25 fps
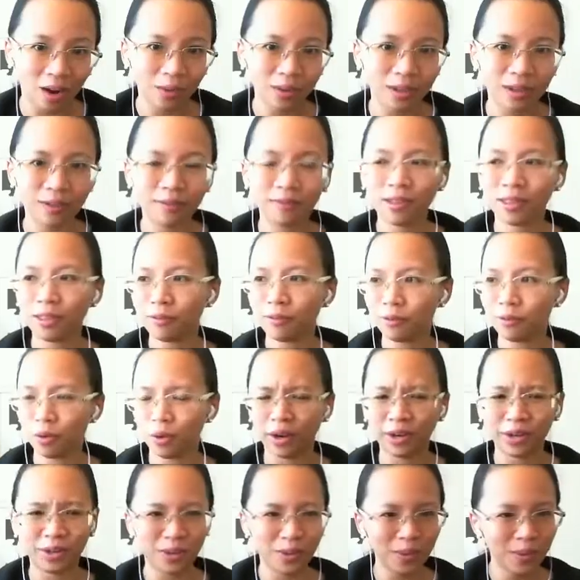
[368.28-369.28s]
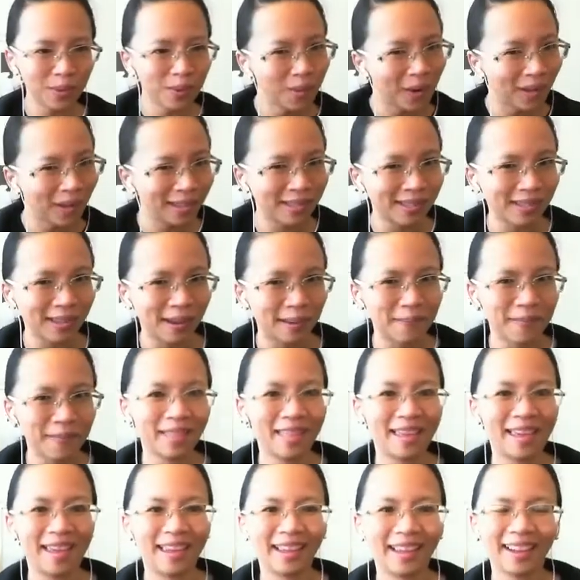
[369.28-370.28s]
even if you are new at
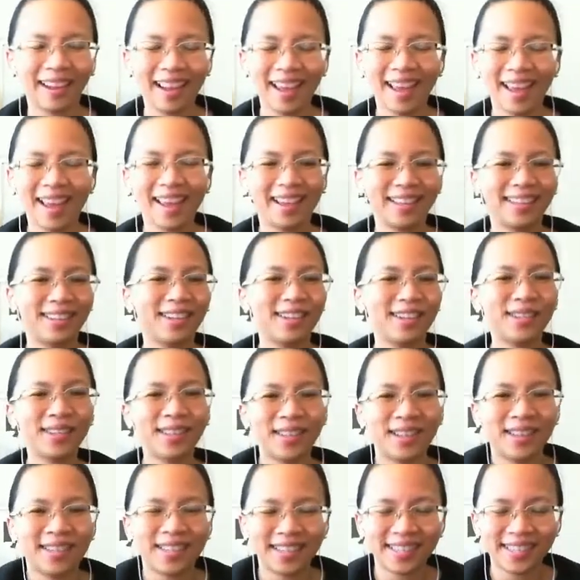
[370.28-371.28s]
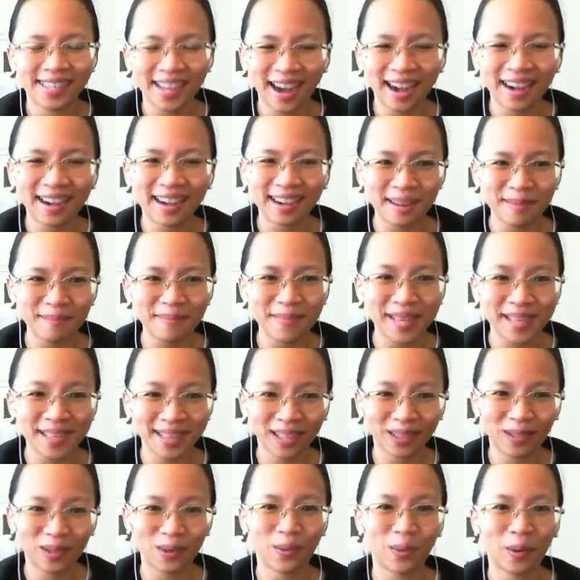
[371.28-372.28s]
something, it doesn't necessarily mean
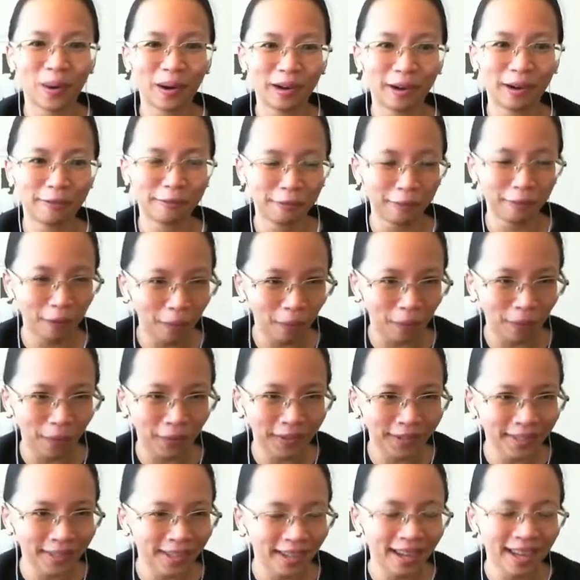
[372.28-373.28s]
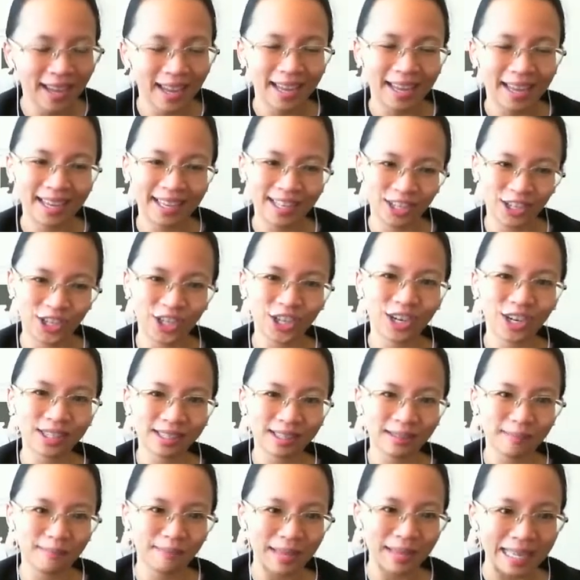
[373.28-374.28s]
that you are a fraud. It
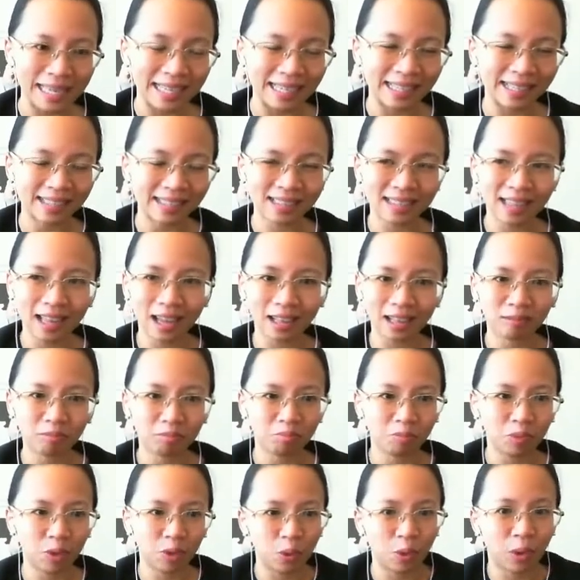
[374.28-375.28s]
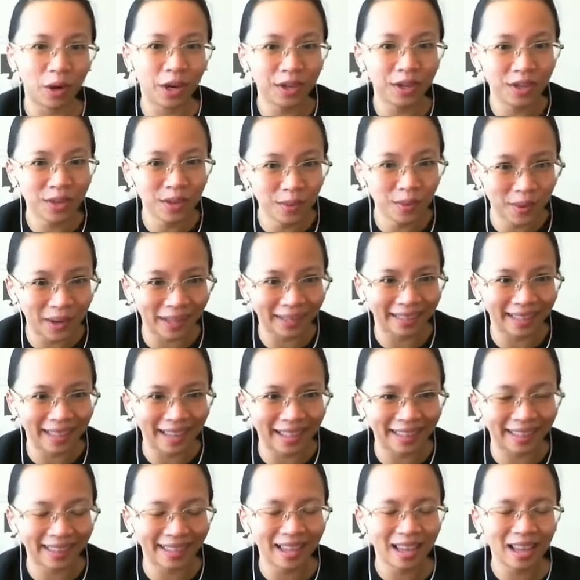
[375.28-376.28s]
just means that you are new at
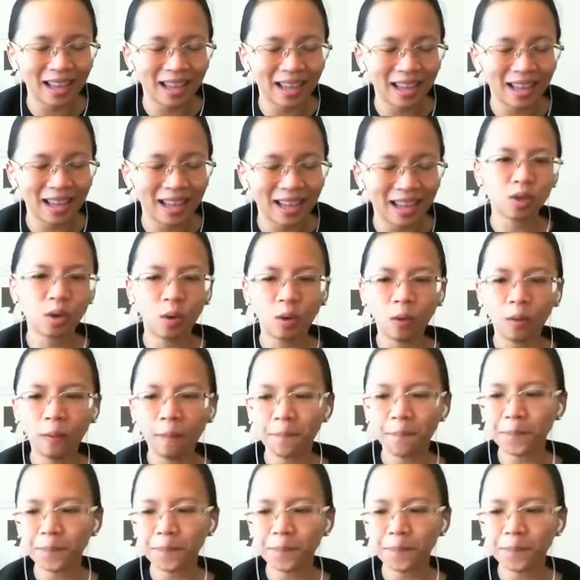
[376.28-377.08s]
it. So